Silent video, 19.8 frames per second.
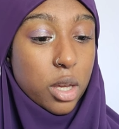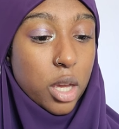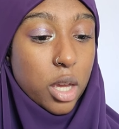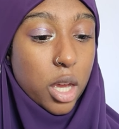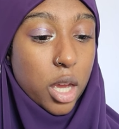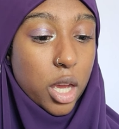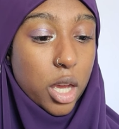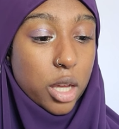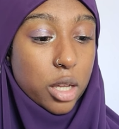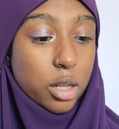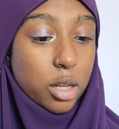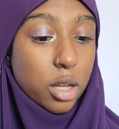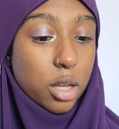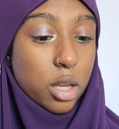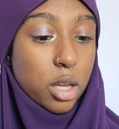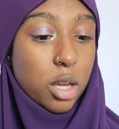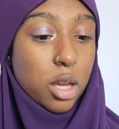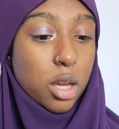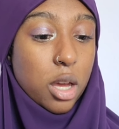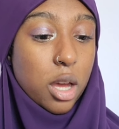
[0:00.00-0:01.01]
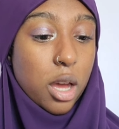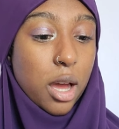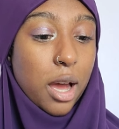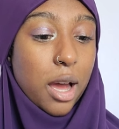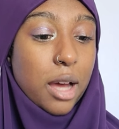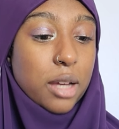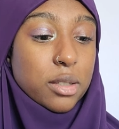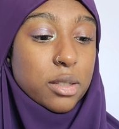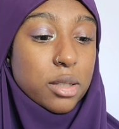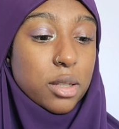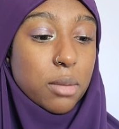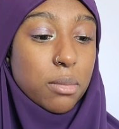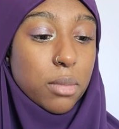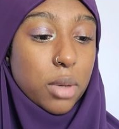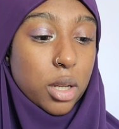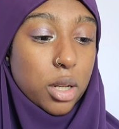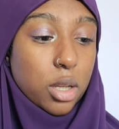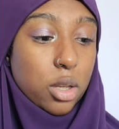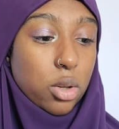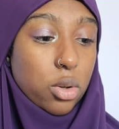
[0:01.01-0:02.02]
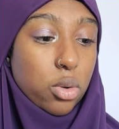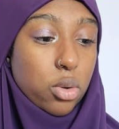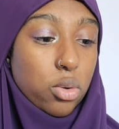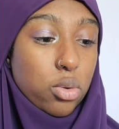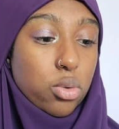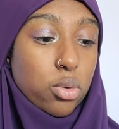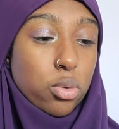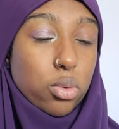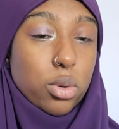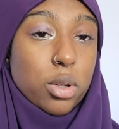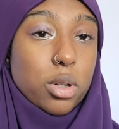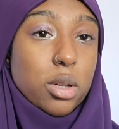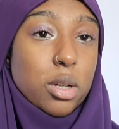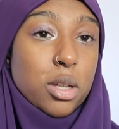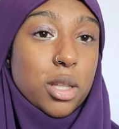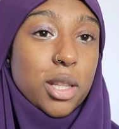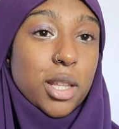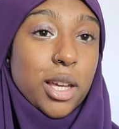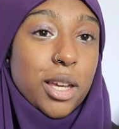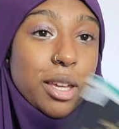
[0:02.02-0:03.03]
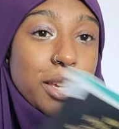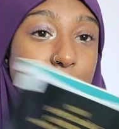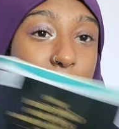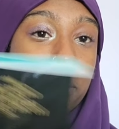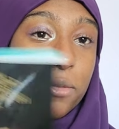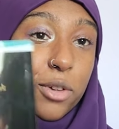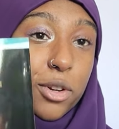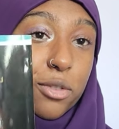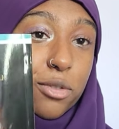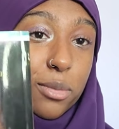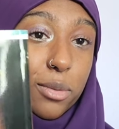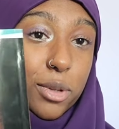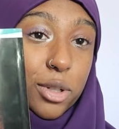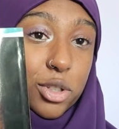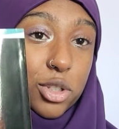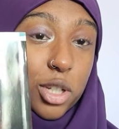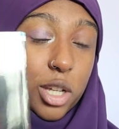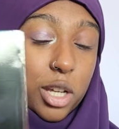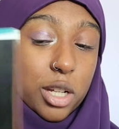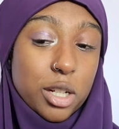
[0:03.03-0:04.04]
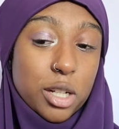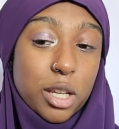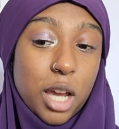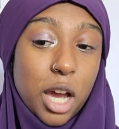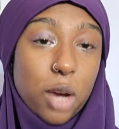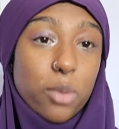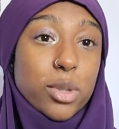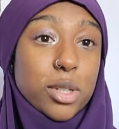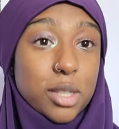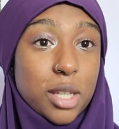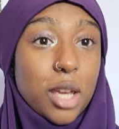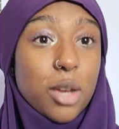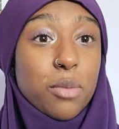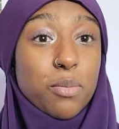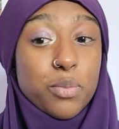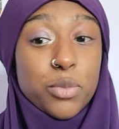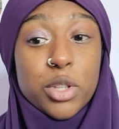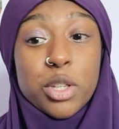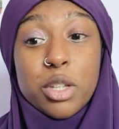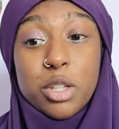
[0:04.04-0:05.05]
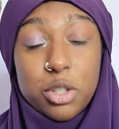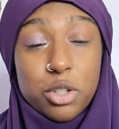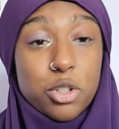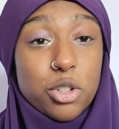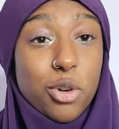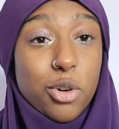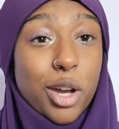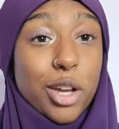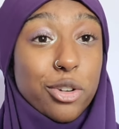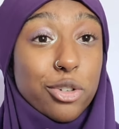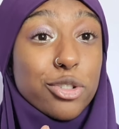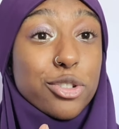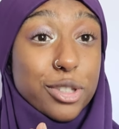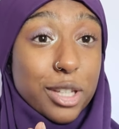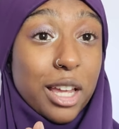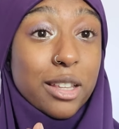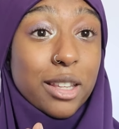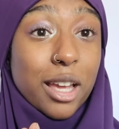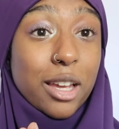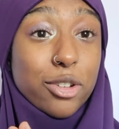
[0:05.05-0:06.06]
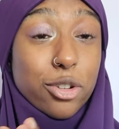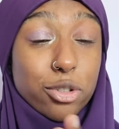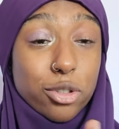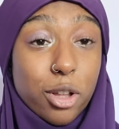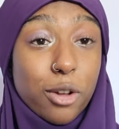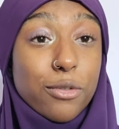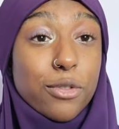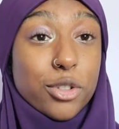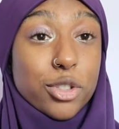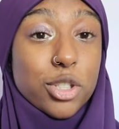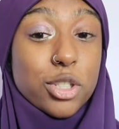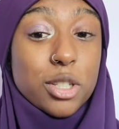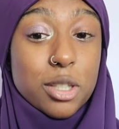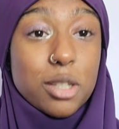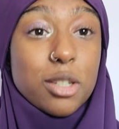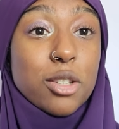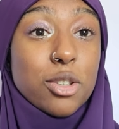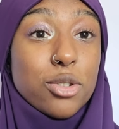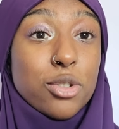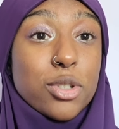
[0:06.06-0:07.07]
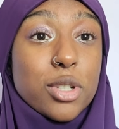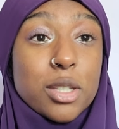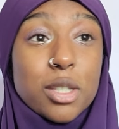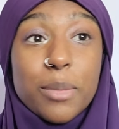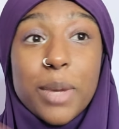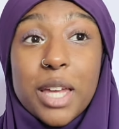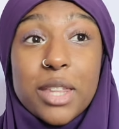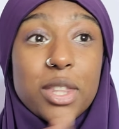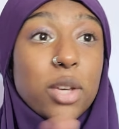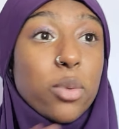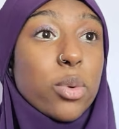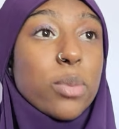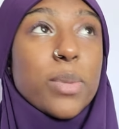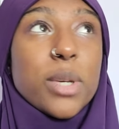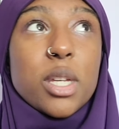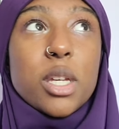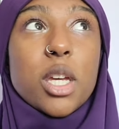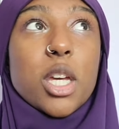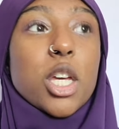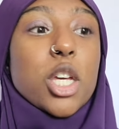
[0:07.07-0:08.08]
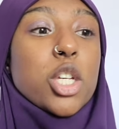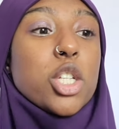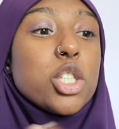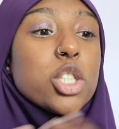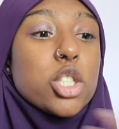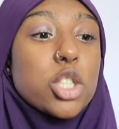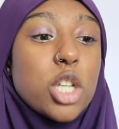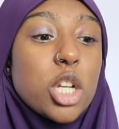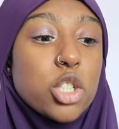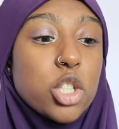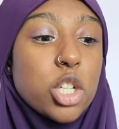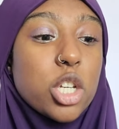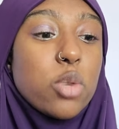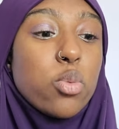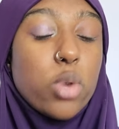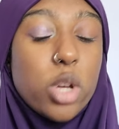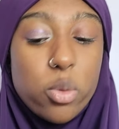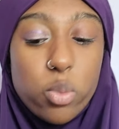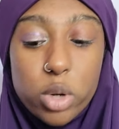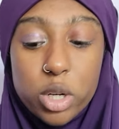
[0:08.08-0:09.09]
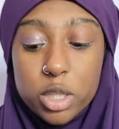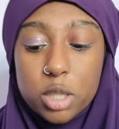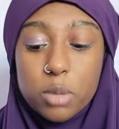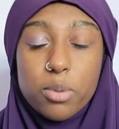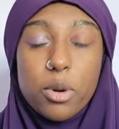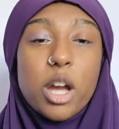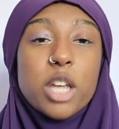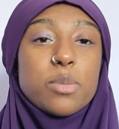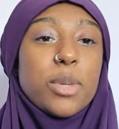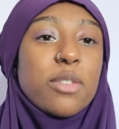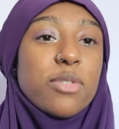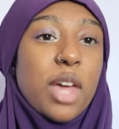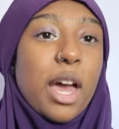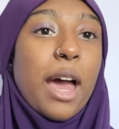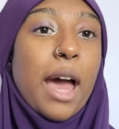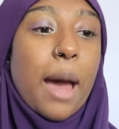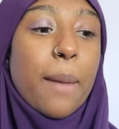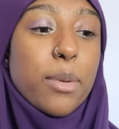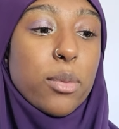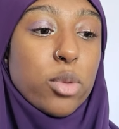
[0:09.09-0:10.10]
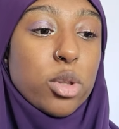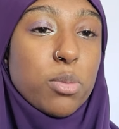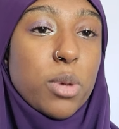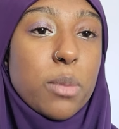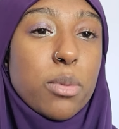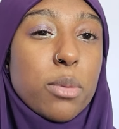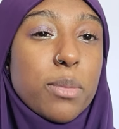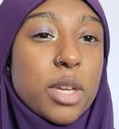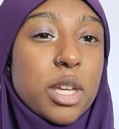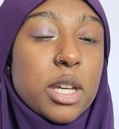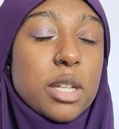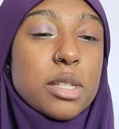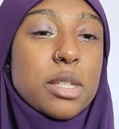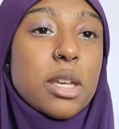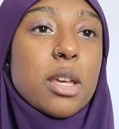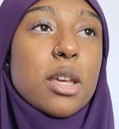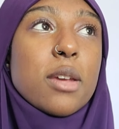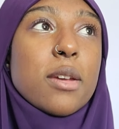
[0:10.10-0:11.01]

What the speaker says: And as somebody who, like, converted from Christianity, I would say, you know, I understand that your love for Jesus leading you to Islam, I think, would be such, it wouldn't surprise me if that happened with people, because